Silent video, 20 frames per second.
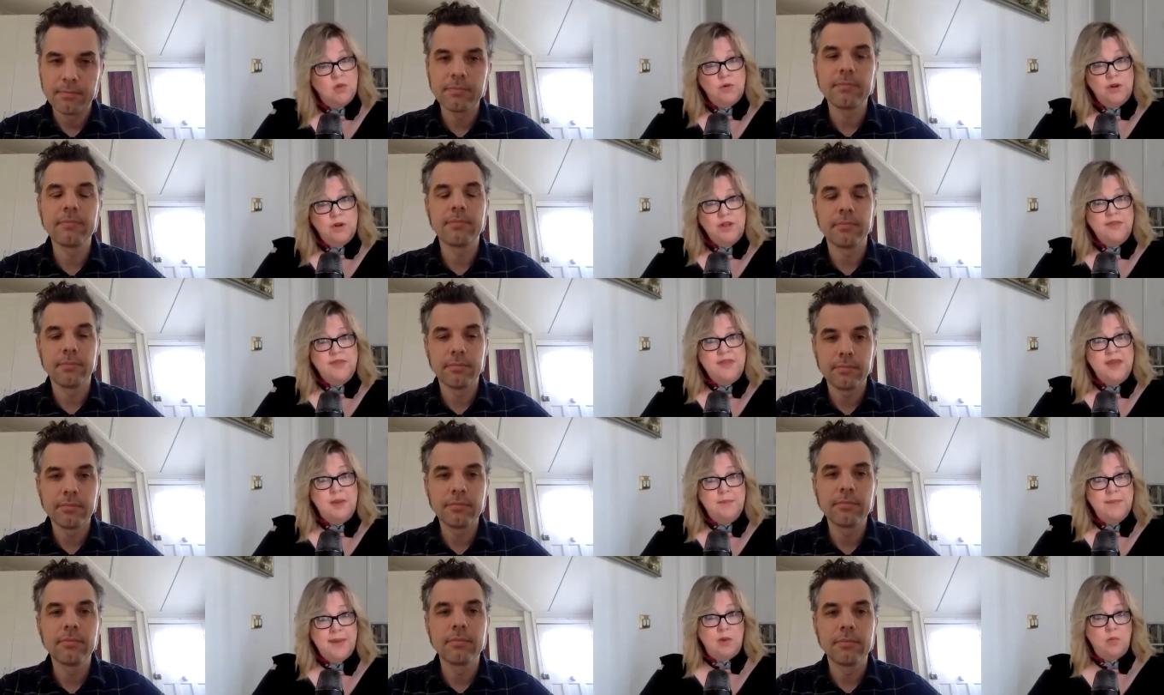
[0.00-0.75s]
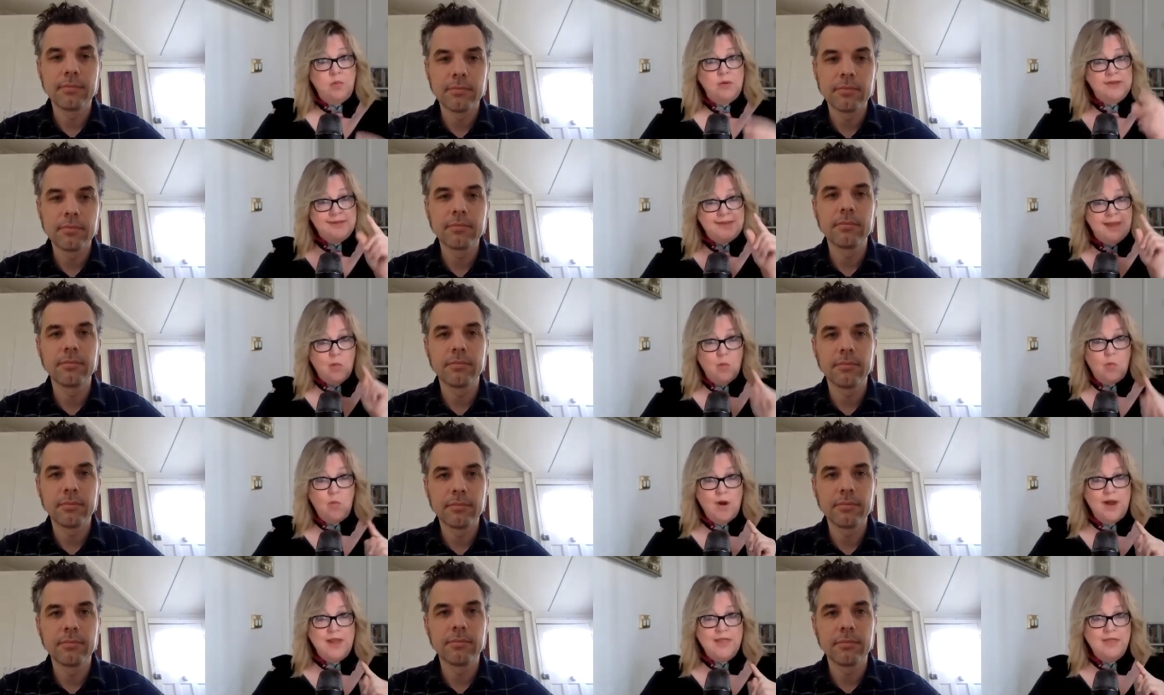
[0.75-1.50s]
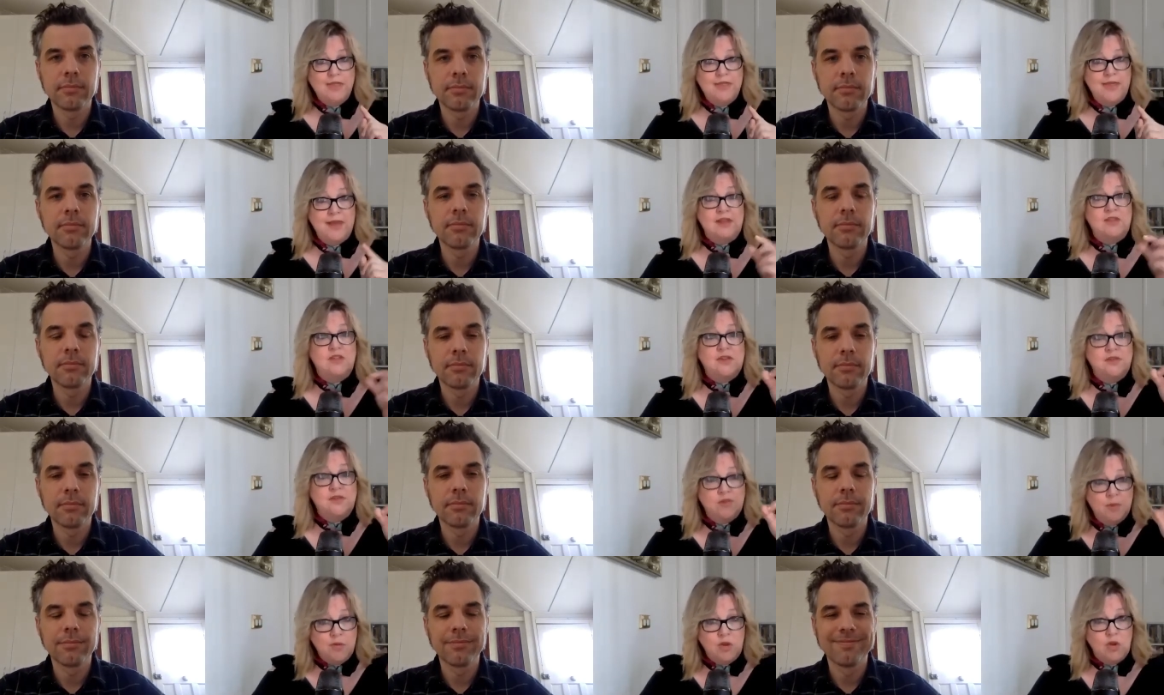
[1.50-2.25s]
Speaker 1: What do you think, Ben? What's that one thing,
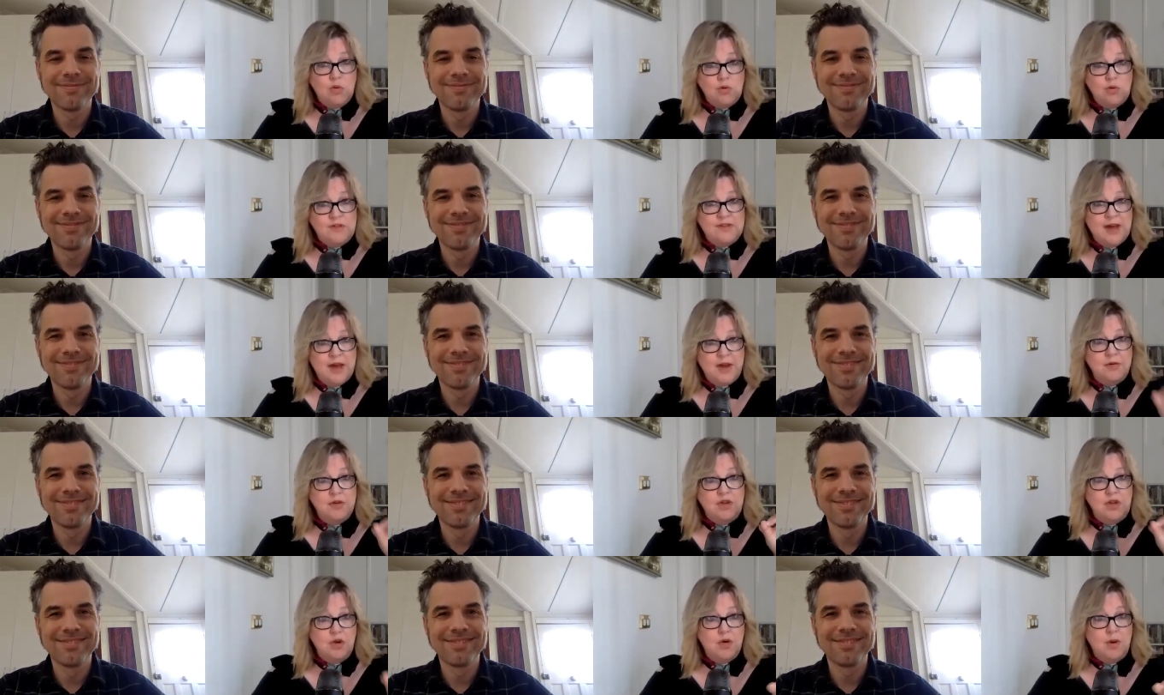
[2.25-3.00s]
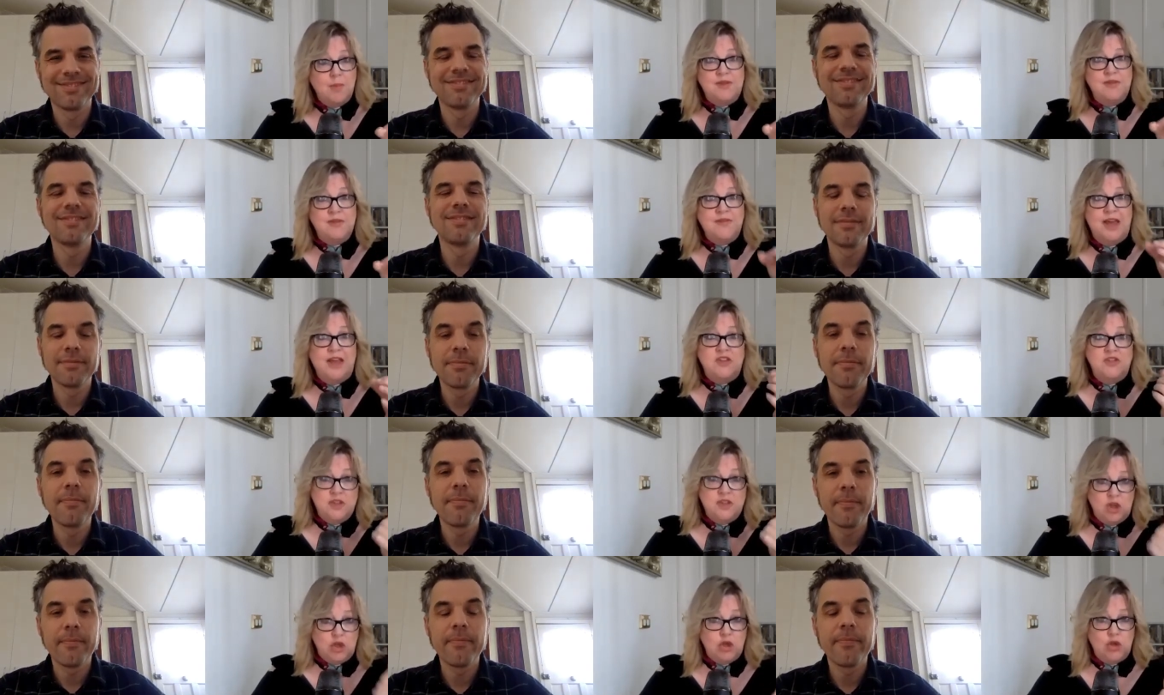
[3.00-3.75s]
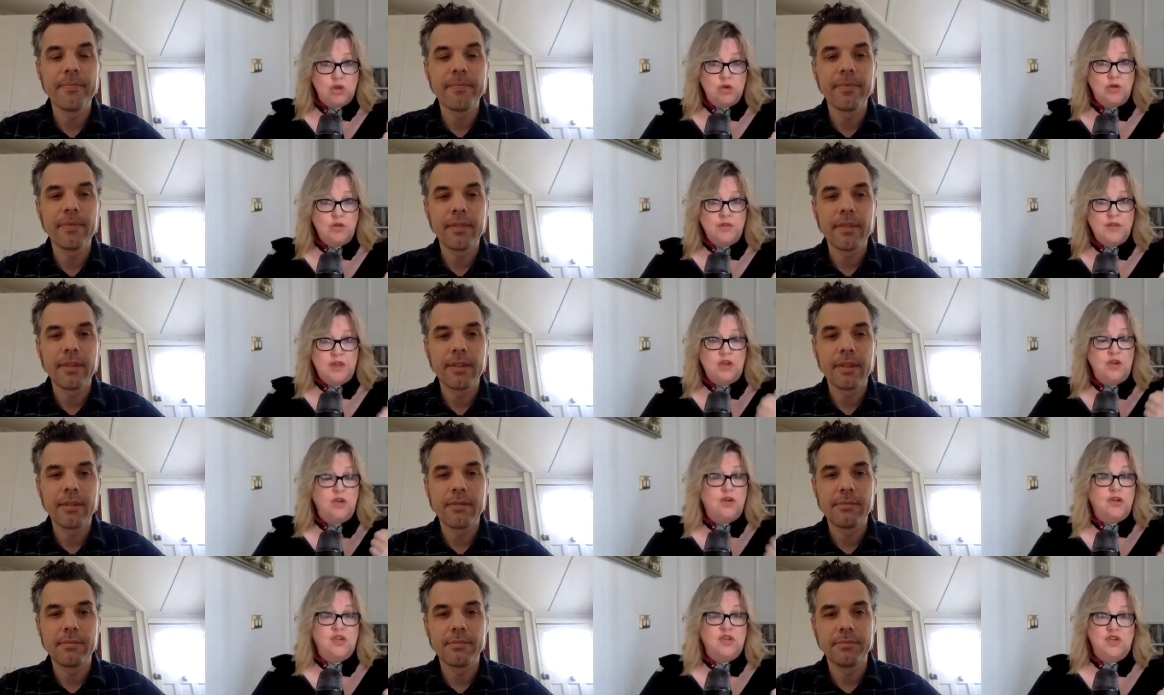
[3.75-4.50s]
just from your data and your observation, that you think
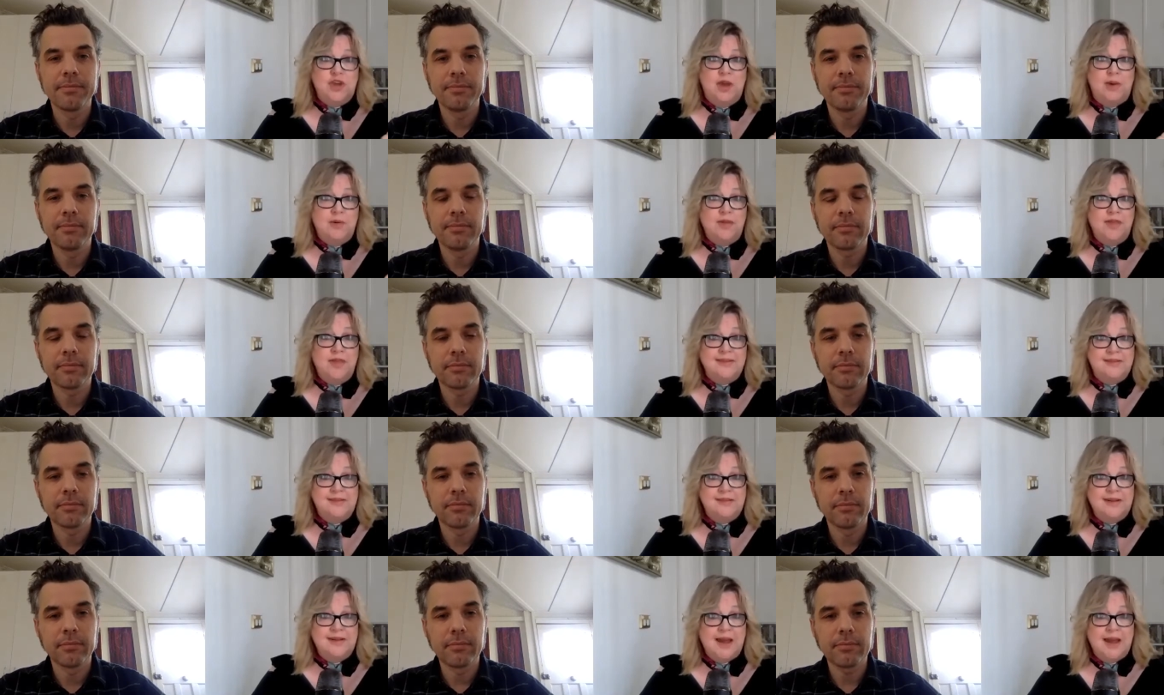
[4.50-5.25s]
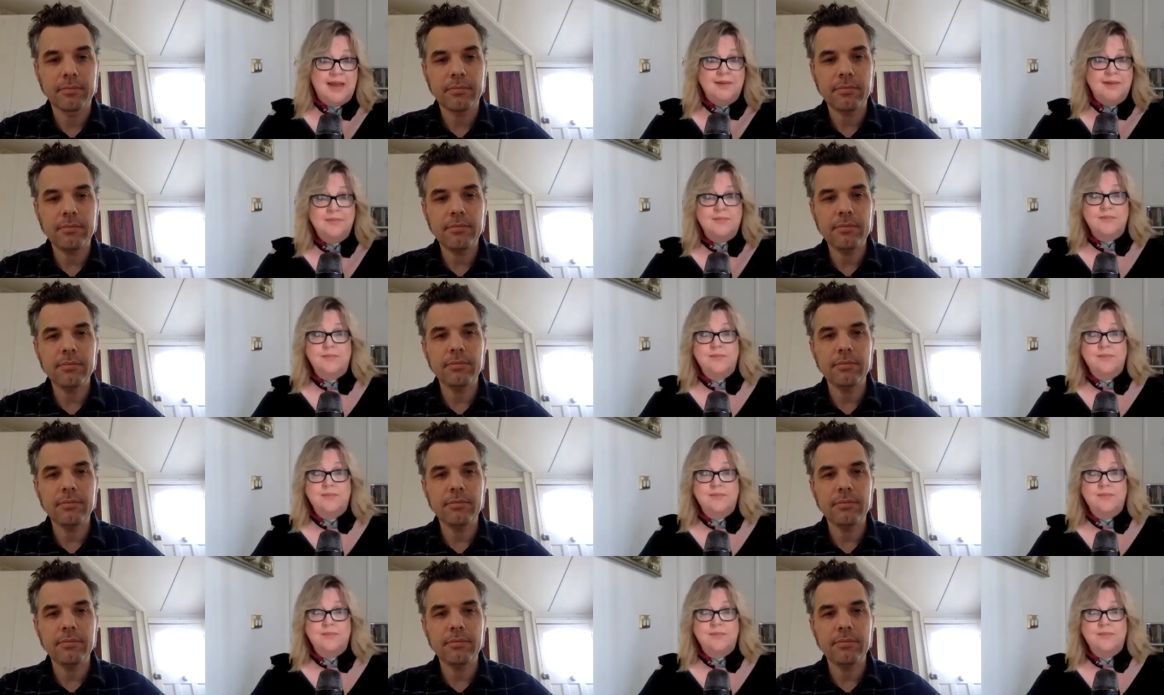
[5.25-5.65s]
you could share with us today?